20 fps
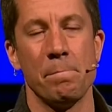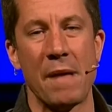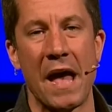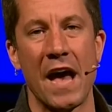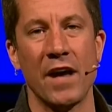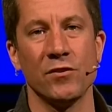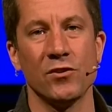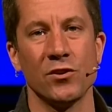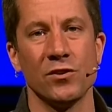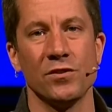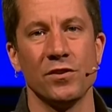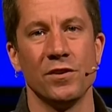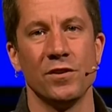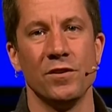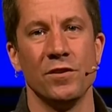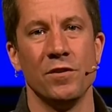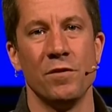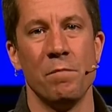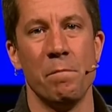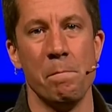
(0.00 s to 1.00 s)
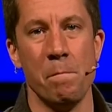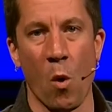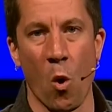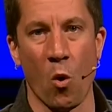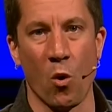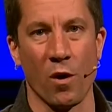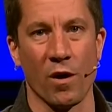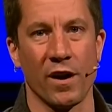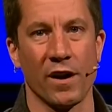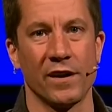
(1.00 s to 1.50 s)
mattered
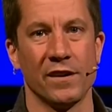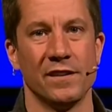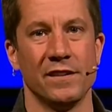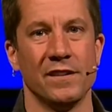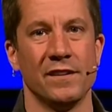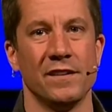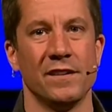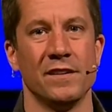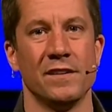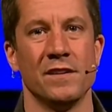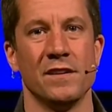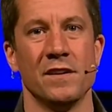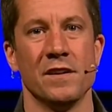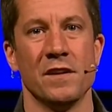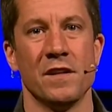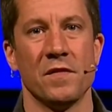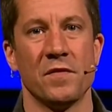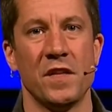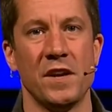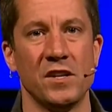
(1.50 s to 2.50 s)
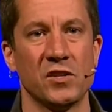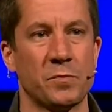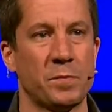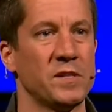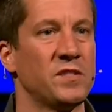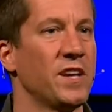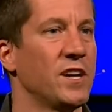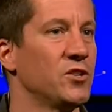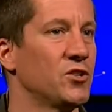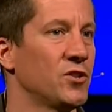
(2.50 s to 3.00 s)
more than his
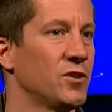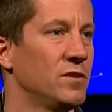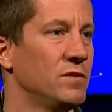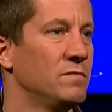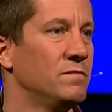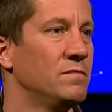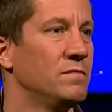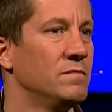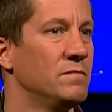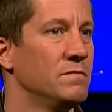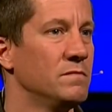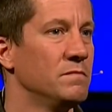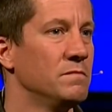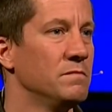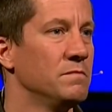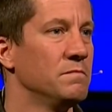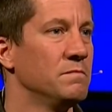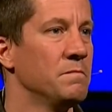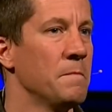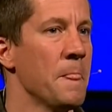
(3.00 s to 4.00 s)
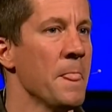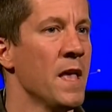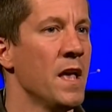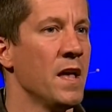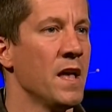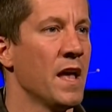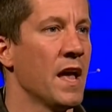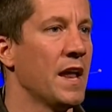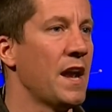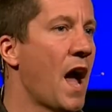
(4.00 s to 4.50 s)
potential.
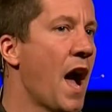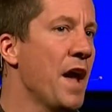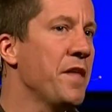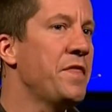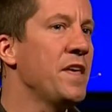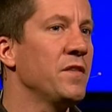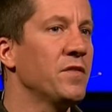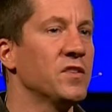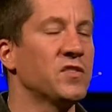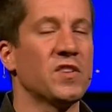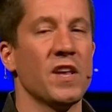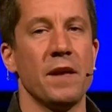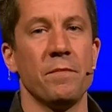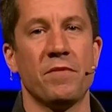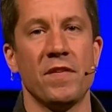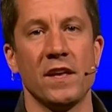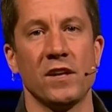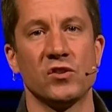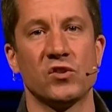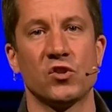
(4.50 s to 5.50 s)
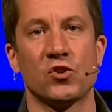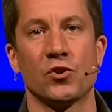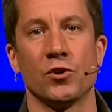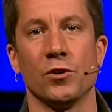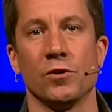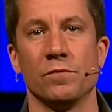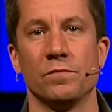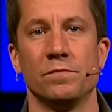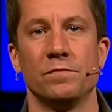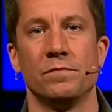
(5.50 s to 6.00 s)
And I think the same thing is
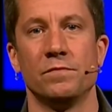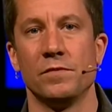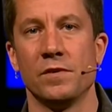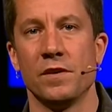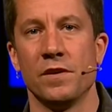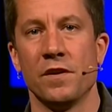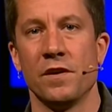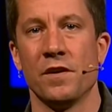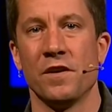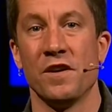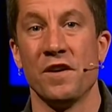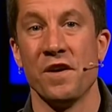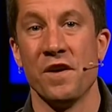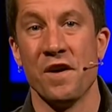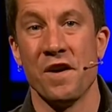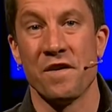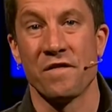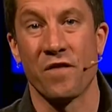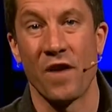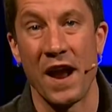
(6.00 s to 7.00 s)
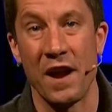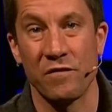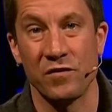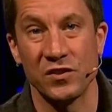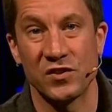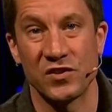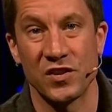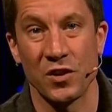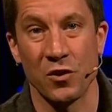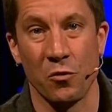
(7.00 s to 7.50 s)
true for
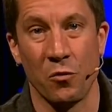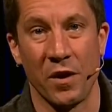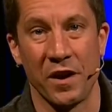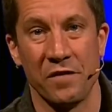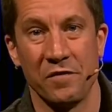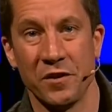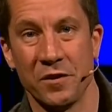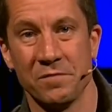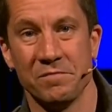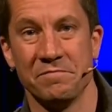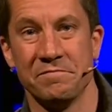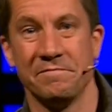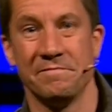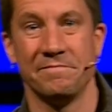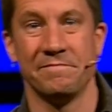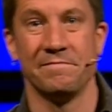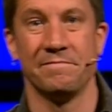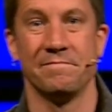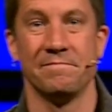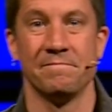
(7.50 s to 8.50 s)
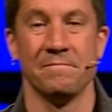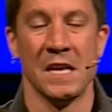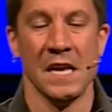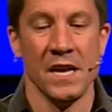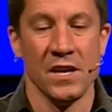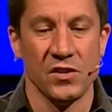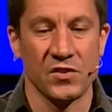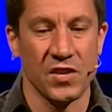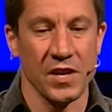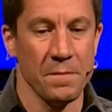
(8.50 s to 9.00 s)
every single one of you.
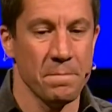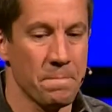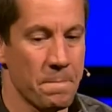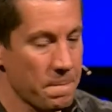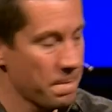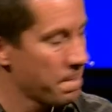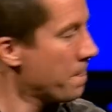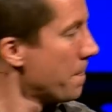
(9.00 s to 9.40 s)
You see,